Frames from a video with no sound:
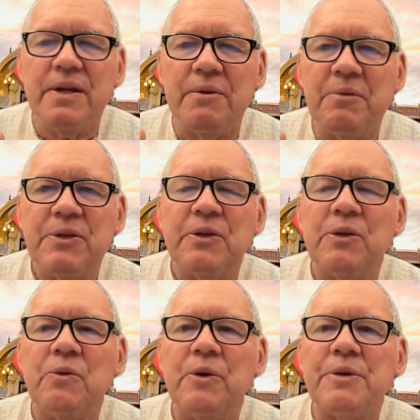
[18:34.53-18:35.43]
The
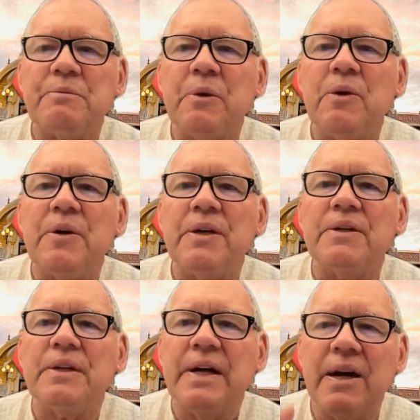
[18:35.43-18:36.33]
material world is
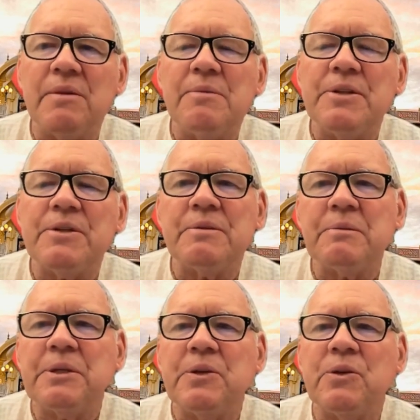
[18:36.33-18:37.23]
broken. The elements of the
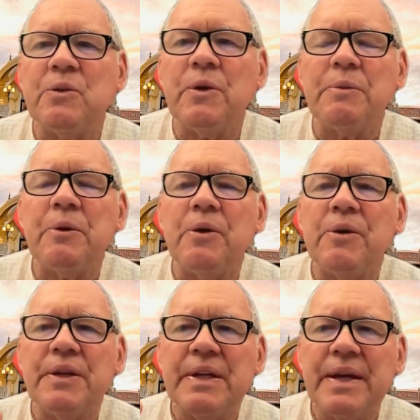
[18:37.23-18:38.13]
material world are
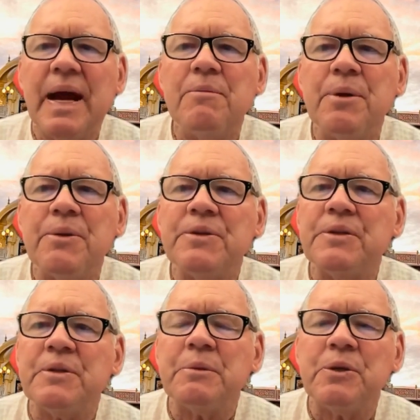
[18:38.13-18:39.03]
broken. The inhabitants of
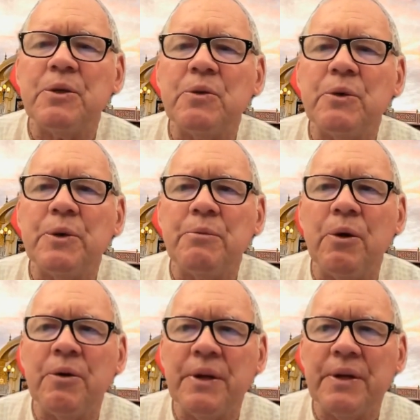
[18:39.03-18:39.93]
this material world are
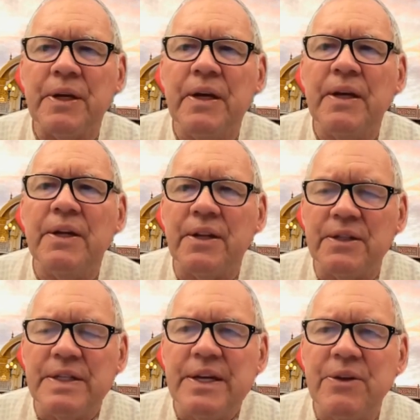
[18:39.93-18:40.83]
broken. The
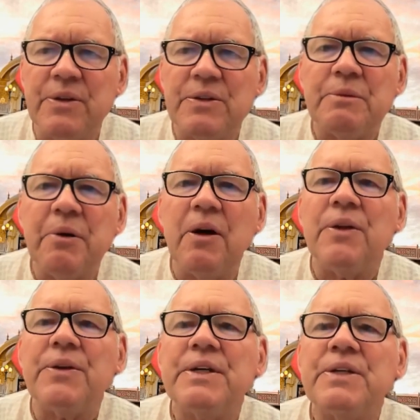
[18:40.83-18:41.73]
leaders, the
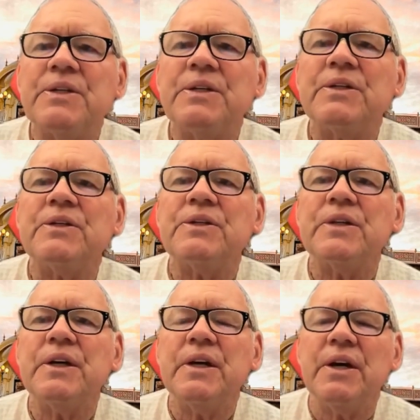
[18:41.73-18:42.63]
politicians
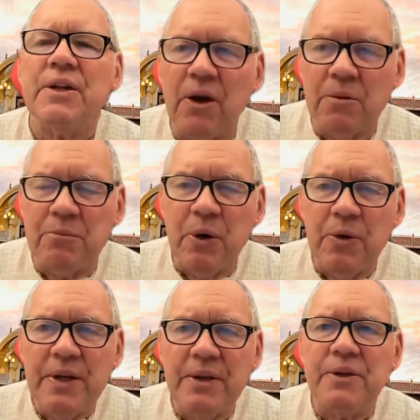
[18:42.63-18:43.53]
are
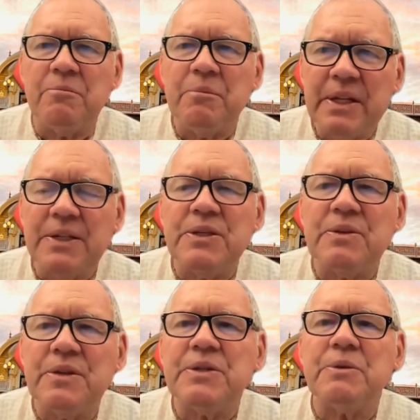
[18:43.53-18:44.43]
broken. The
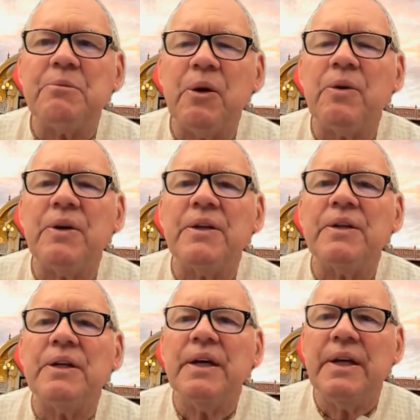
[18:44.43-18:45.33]
militarists are
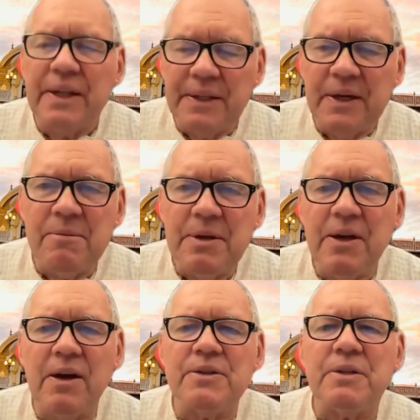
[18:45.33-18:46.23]
broken. The
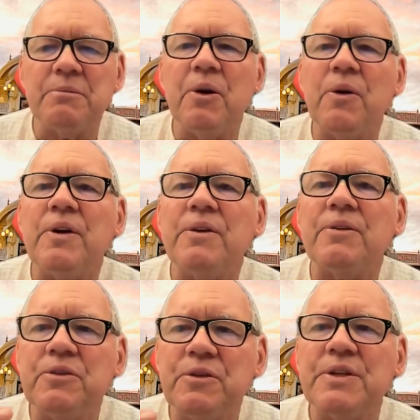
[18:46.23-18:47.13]
demigods are broken.
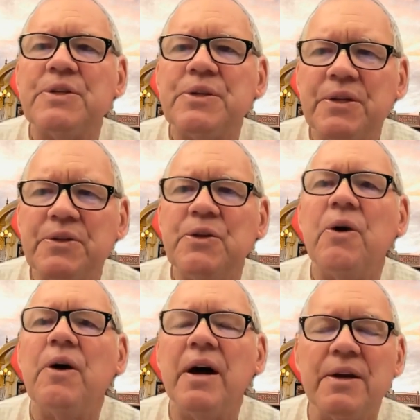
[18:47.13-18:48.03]
Drishta
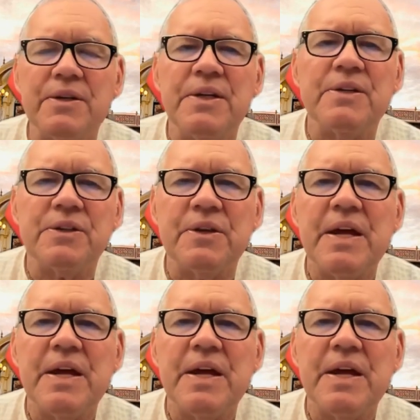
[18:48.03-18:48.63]
Doha Nisha